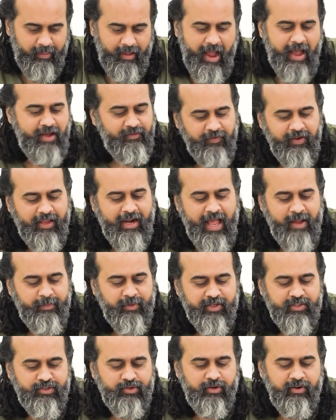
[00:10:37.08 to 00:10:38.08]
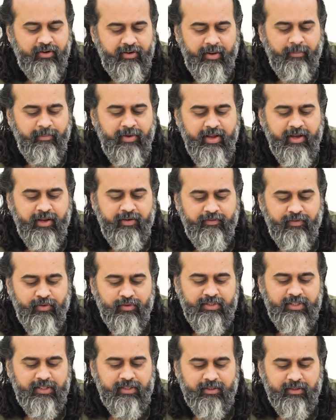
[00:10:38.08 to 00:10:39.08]
I feel I am Arjun, trembling and
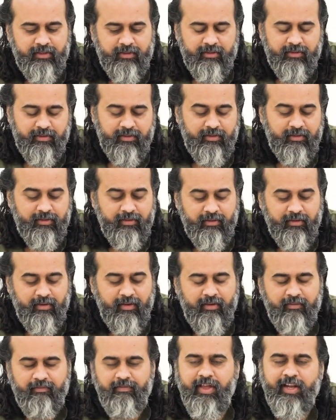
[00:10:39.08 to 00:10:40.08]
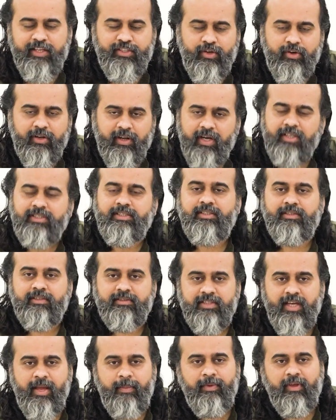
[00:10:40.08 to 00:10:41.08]
frozen. Where is your Krishna,
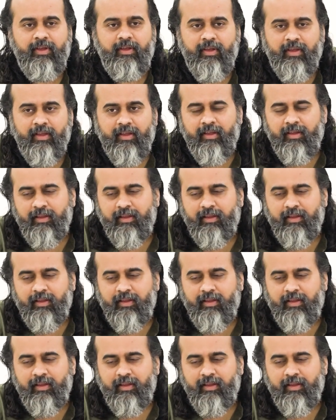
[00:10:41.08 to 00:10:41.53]
Jami?